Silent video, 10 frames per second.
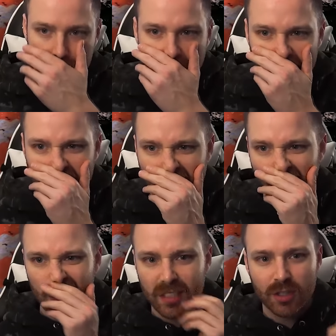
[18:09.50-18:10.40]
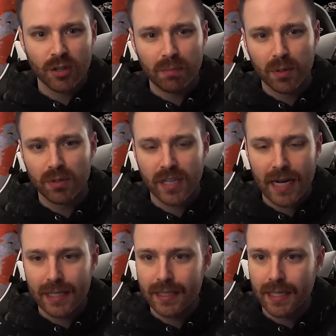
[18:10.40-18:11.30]
Bloody gauntlets of
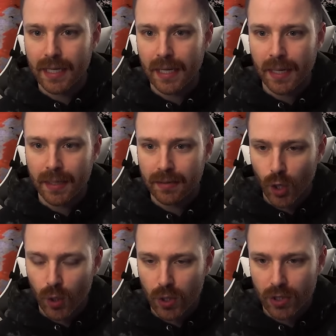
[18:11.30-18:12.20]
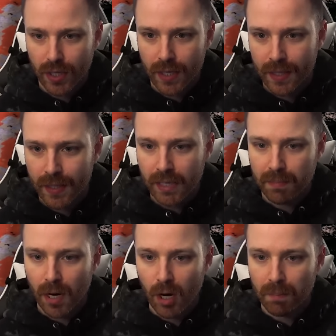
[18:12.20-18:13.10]
brutality. Gold. Bloody
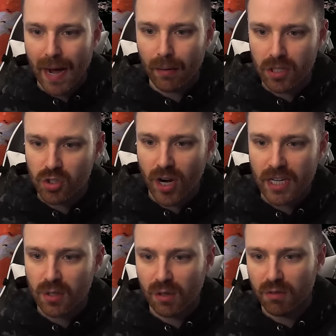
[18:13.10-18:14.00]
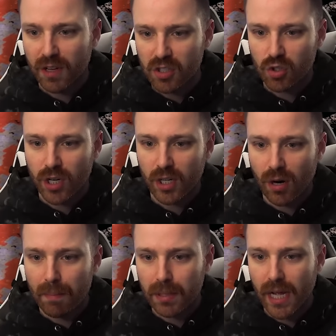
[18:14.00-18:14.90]
palm. Power strikes with your fist
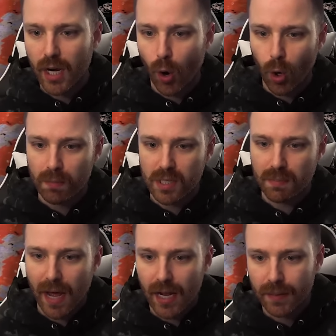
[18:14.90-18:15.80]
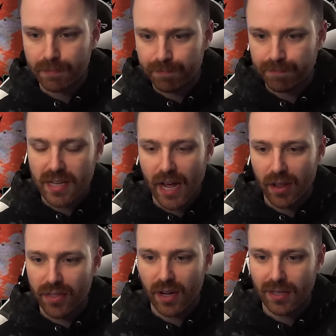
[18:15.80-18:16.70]
trigger a blood orb spell. Drains
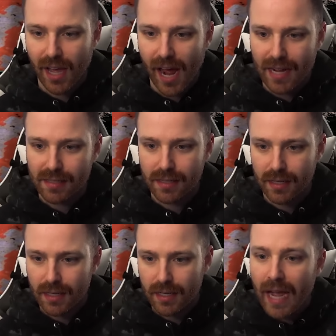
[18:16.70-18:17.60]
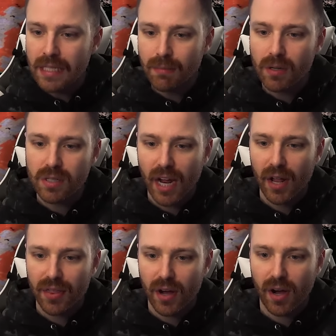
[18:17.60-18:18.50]
health on cast. Regains most
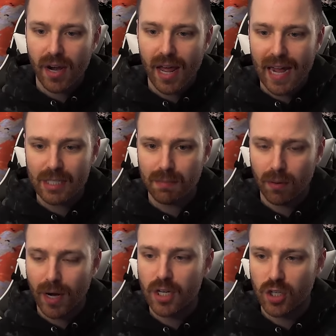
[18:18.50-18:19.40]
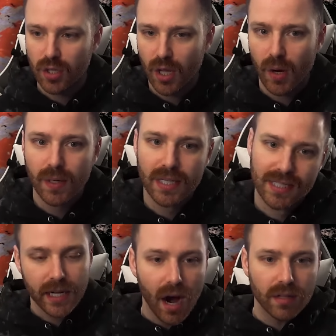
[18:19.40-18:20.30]
health on expiration though.
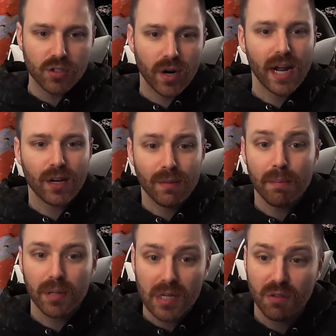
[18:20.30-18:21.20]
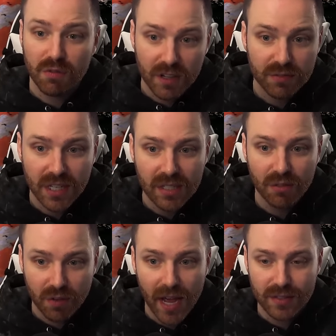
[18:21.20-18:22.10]
My gauntlets right now give me plus 15
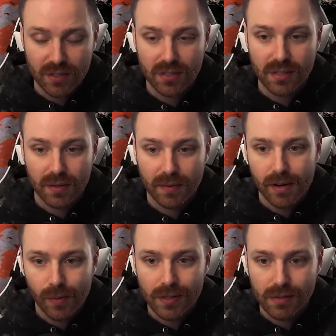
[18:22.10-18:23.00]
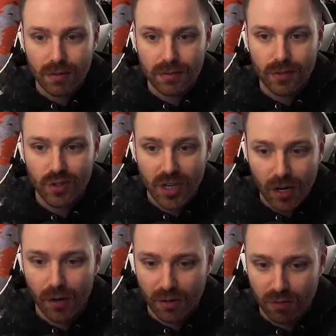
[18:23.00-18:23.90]
defense and the new one's
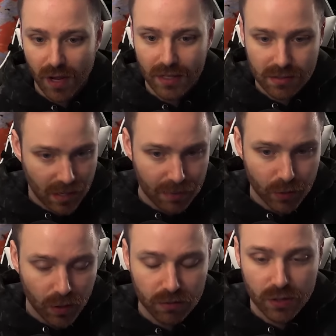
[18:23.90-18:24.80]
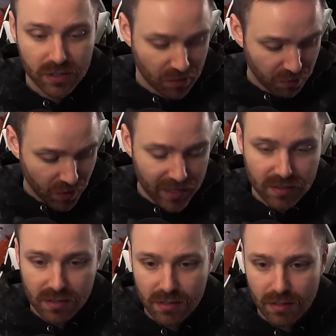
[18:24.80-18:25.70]
0 defense. I'm going for
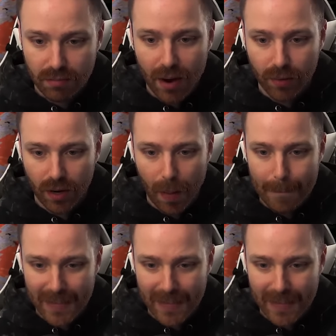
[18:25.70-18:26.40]
defense power